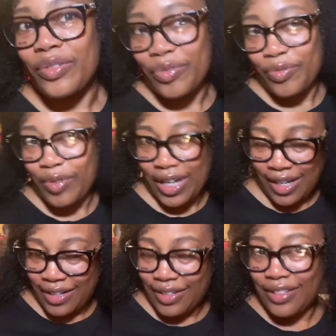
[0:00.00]

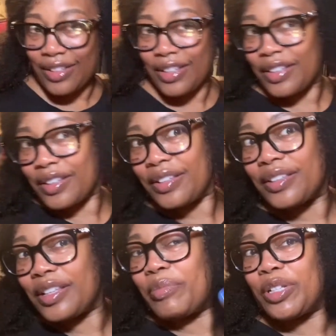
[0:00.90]
Wait.
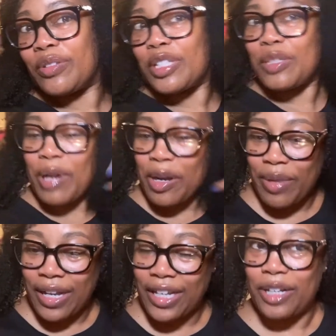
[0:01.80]
Let me do this part
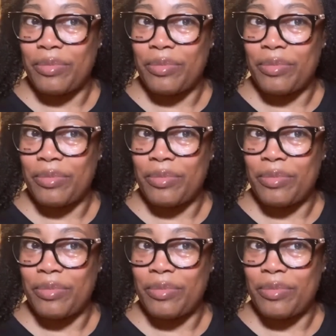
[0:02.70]
back here